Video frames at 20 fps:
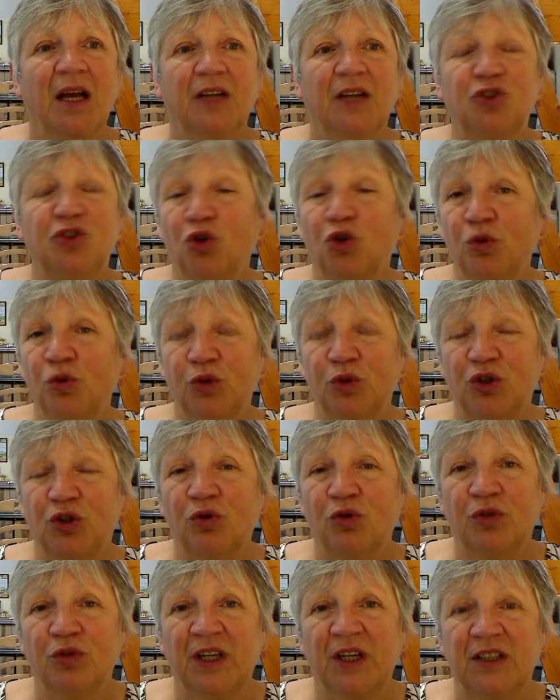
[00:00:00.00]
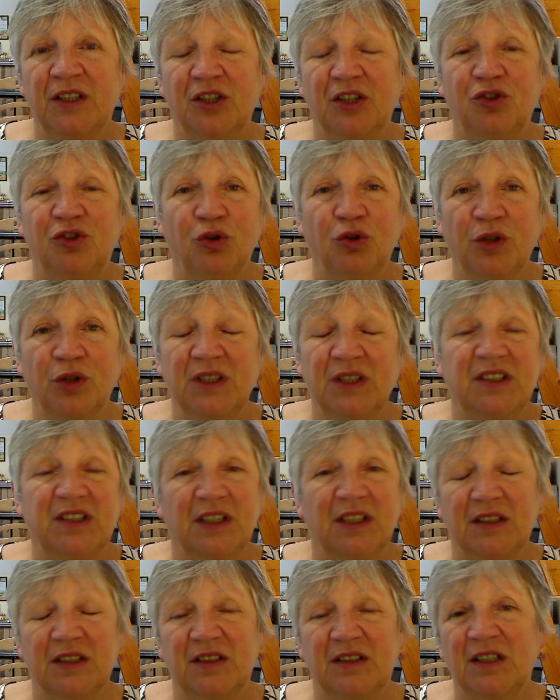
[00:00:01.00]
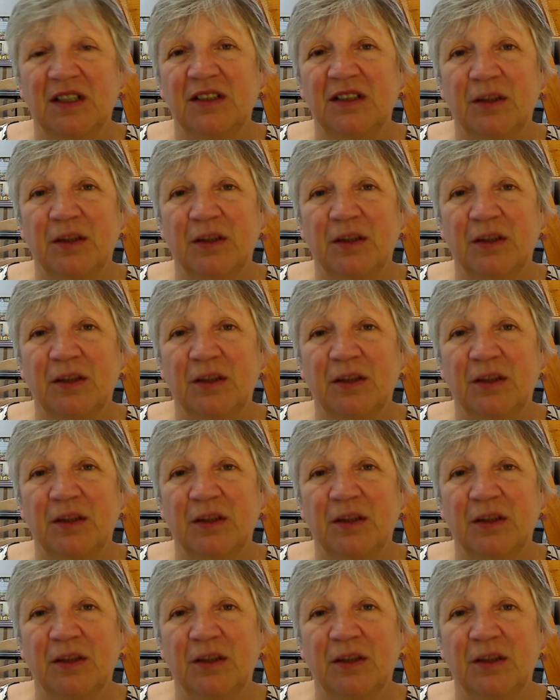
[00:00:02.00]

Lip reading: John was already doing 6 days